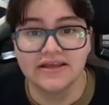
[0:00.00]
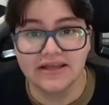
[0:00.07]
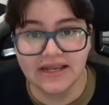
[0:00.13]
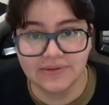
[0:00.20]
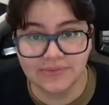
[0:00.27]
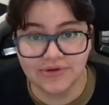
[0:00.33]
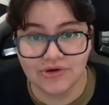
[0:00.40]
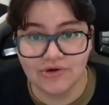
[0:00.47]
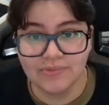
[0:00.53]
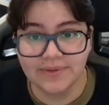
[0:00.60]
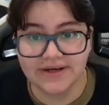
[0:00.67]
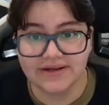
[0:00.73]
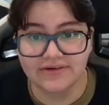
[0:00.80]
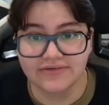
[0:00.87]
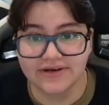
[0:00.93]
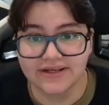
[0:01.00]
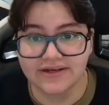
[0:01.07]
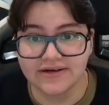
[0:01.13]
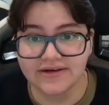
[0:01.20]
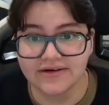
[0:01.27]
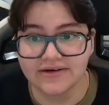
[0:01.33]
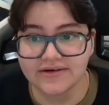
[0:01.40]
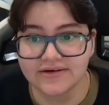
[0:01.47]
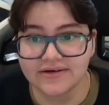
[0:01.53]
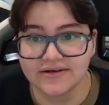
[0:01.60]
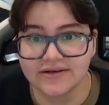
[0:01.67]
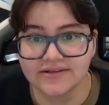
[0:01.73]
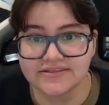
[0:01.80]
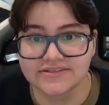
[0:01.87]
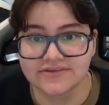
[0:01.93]
And when you open it over here,
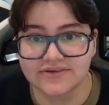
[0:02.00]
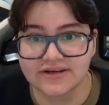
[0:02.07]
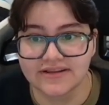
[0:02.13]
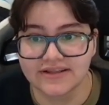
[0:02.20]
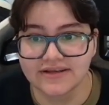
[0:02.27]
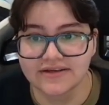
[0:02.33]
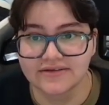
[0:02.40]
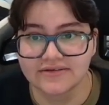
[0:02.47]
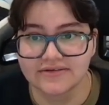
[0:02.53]
let's just create a link.